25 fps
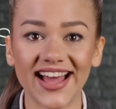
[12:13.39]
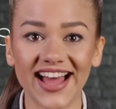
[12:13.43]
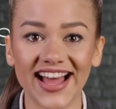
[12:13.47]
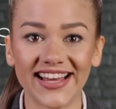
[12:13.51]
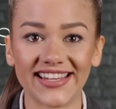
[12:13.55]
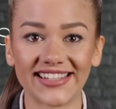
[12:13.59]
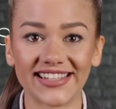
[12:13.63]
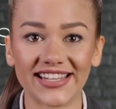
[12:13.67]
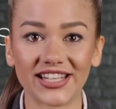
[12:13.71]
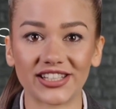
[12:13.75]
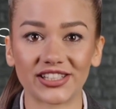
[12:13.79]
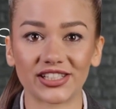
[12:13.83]

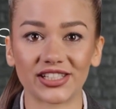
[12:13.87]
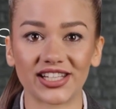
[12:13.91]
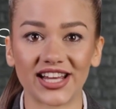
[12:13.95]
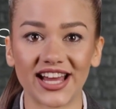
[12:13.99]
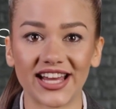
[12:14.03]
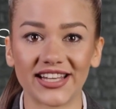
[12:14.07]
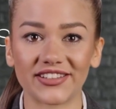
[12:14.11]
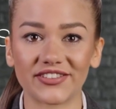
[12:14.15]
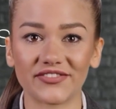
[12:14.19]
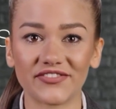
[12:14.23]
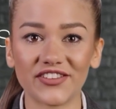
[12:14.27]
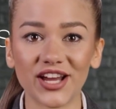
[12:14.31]
as each
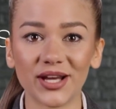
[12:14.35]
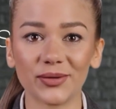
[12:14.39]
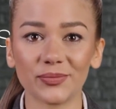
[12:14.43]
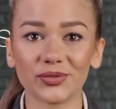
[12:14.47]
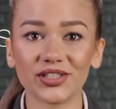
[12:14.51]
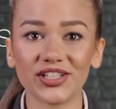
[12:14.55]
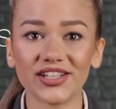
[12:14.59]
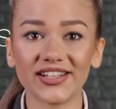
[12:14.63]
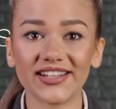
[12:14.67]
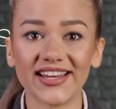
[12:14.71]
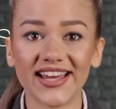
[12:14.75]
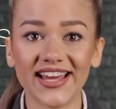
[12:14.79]
type of
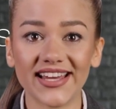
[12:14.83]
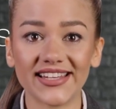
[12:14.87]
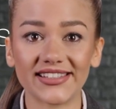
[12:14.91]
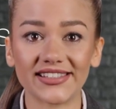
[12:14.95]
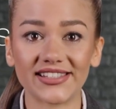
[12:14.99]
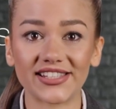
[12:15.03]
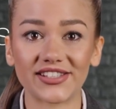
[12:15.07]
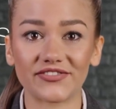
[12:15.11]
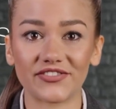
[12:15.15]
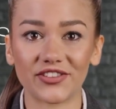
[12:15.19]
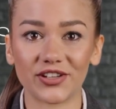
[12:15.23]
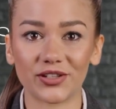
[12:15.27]
option has
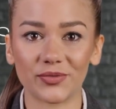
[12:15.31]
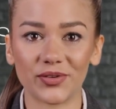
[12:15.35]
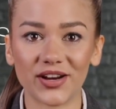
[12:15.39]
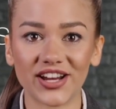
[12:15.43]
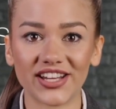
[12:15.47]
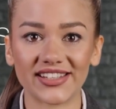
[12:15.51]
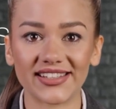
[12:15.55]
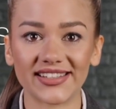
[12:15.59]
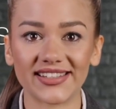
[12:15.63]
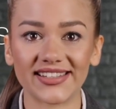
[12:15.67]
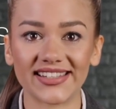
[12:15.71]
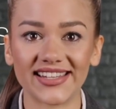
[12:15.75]
different
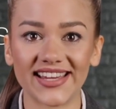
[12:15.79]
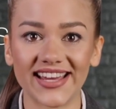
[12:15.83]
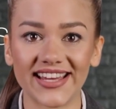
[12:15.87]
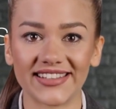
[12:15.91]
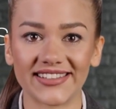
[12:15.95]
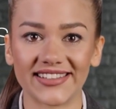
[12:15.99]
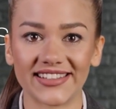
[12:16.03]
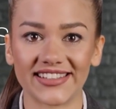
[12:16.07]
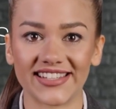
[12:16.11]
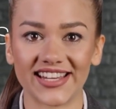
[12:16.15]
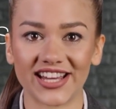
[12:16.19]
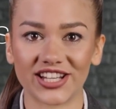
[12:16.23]
risks
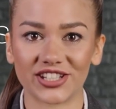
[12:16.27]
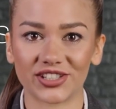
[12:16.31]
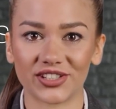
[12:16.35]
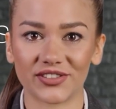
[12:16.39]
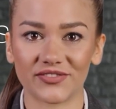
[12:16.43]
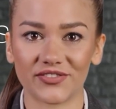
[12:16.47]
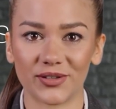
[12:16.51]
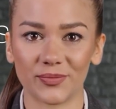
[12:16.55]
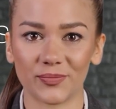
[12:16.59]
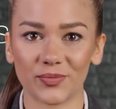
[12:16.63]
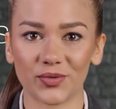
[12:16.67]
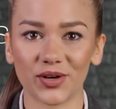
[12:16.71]
and
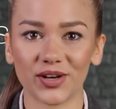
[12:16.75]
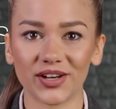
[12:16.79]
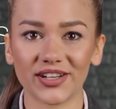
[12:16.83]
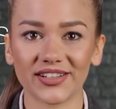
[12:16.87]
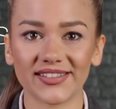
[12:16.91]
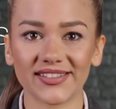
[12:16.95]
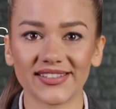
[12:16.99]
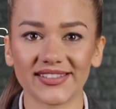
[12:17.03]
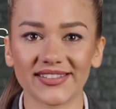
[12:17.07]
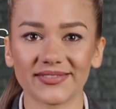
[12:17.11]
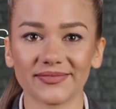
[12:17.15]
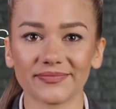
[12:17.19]
potential
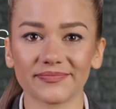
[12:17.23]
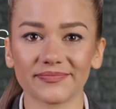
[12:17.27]
rewards.